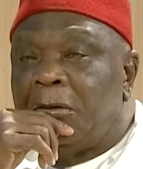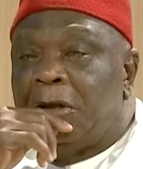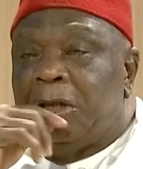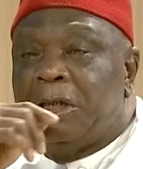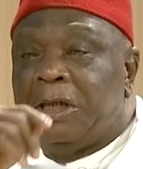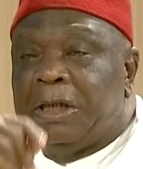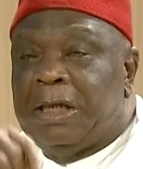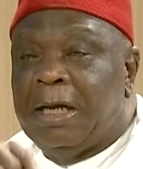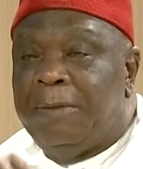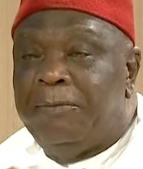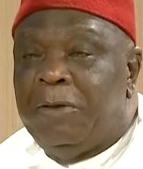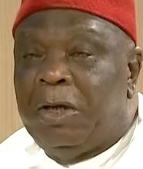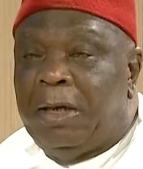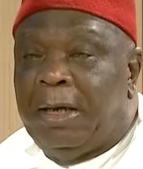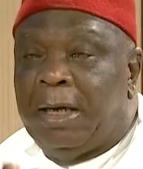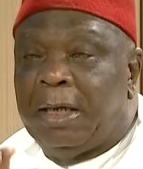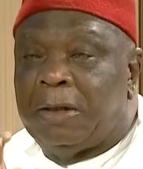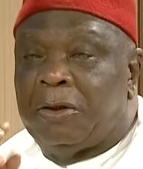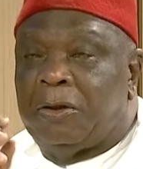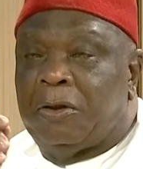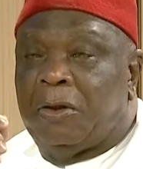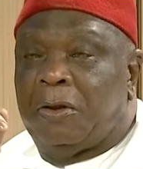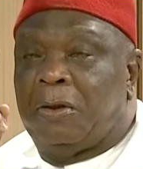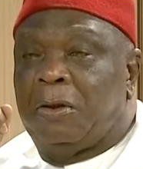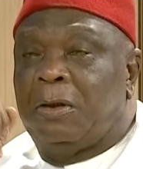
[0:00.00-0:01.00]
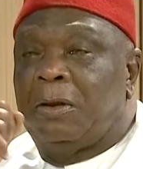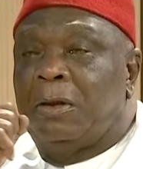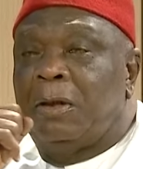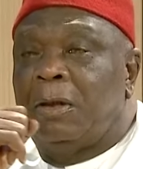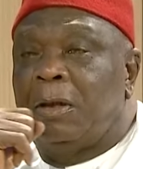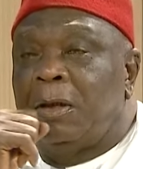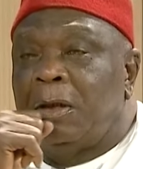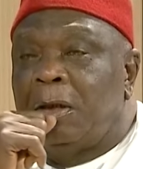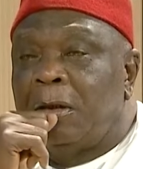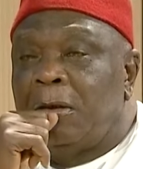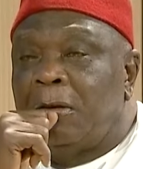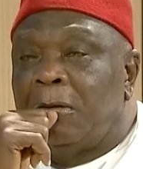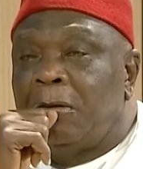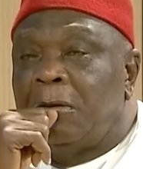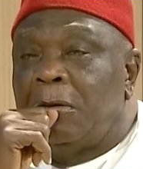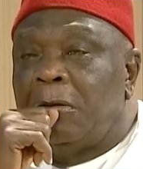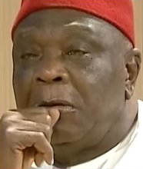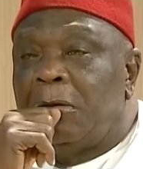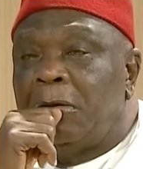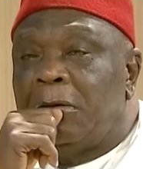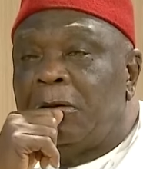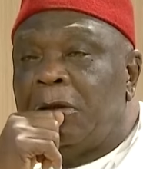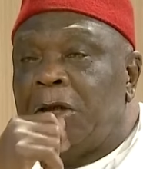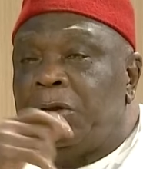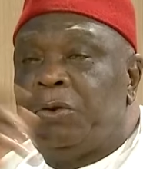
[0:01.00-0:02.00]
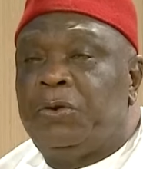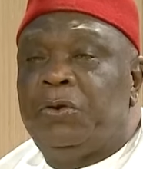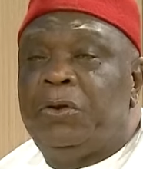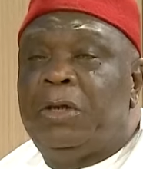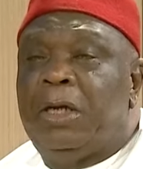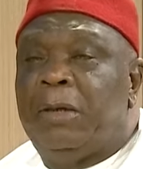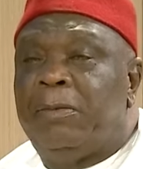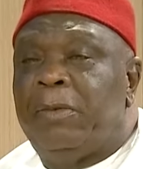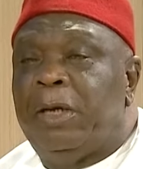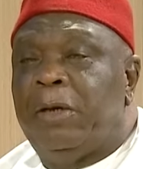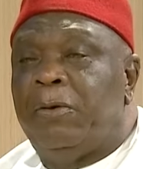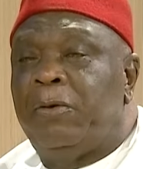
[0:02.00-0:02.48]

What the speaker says: the same election, they threw them